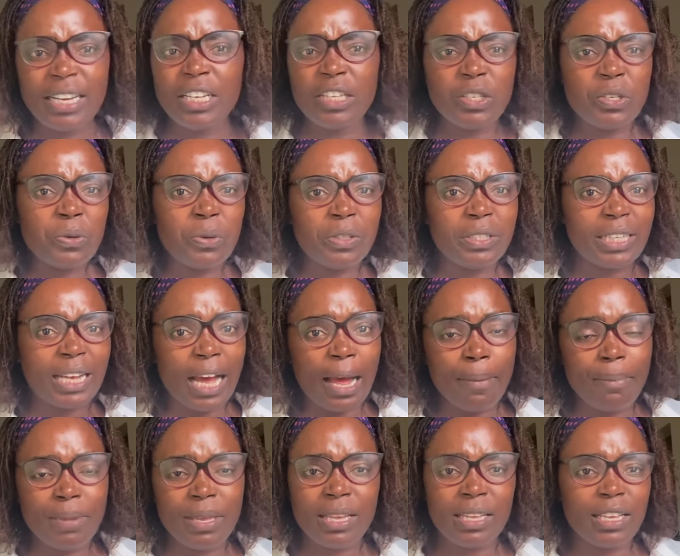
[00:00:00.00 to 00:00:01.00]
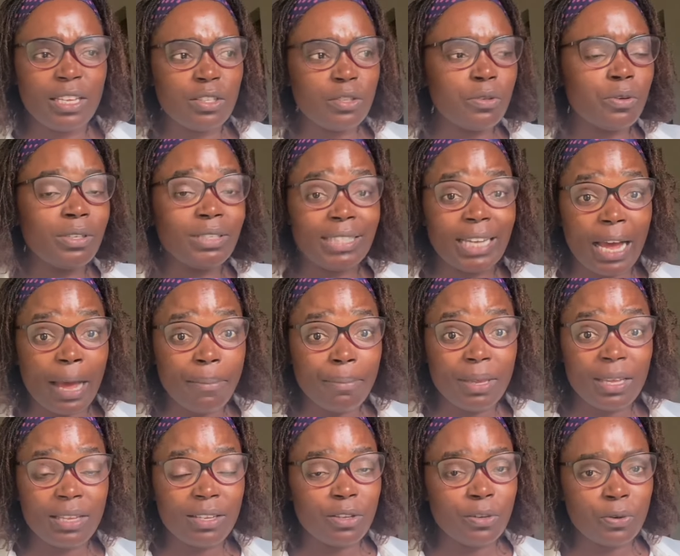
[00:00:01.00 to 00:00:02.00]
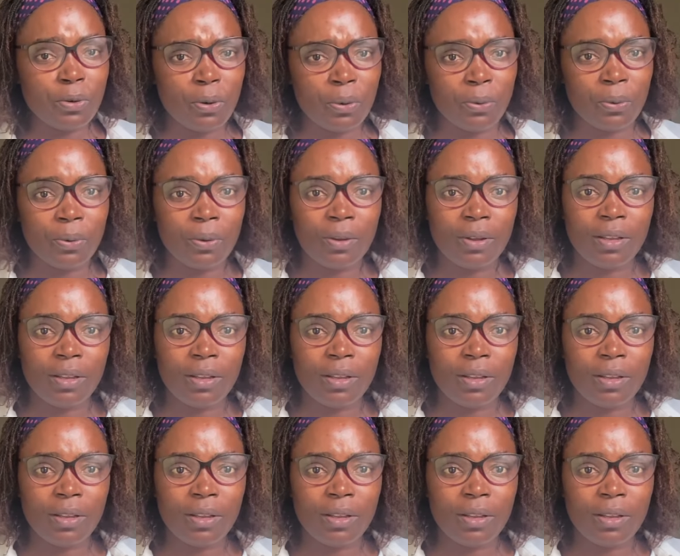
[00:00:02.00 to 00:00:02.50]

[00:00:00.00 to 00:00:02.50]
He's not coming, you know.